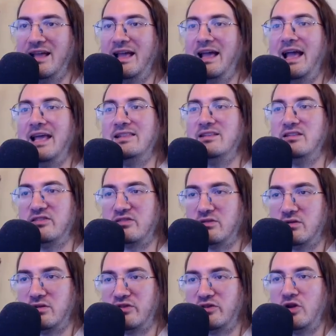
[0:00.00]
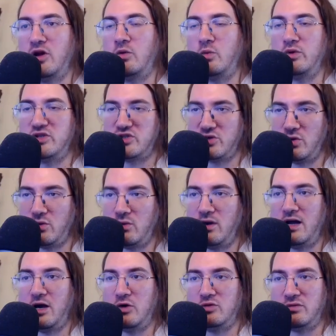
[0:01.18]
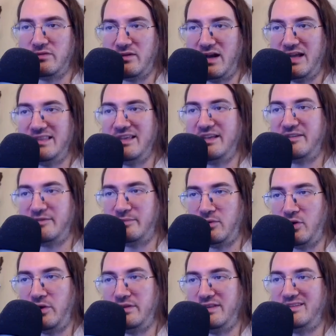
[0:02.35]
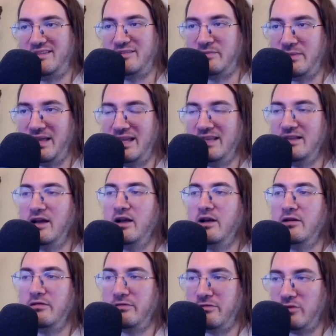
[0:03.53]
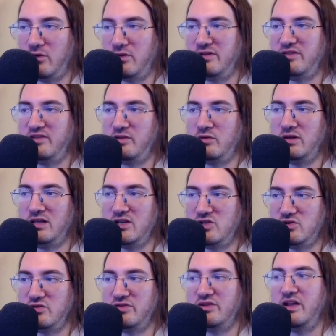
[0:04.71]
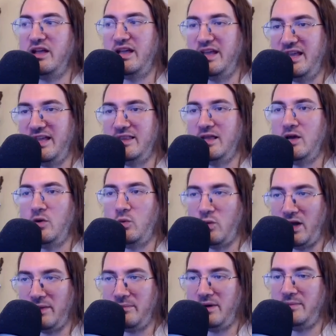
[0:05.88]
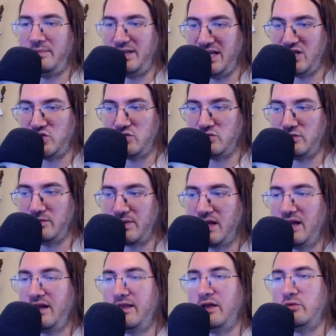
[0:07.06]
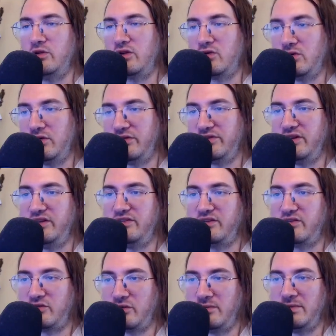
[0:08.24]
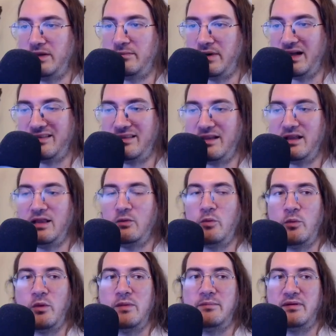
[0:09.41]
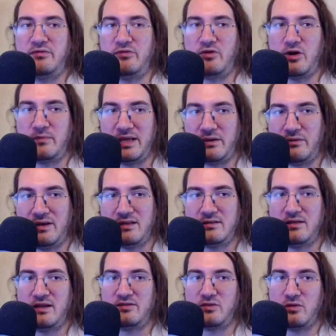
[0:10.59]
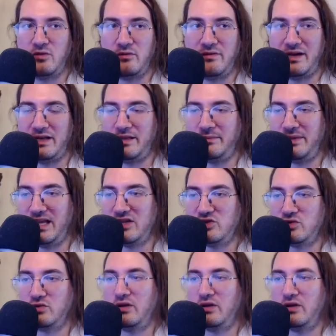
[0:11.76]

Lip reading: and in this course, we show how to find, exploit, and explain 40 security issues in web application. Now the course is extremely practical. We will perform a real test over an application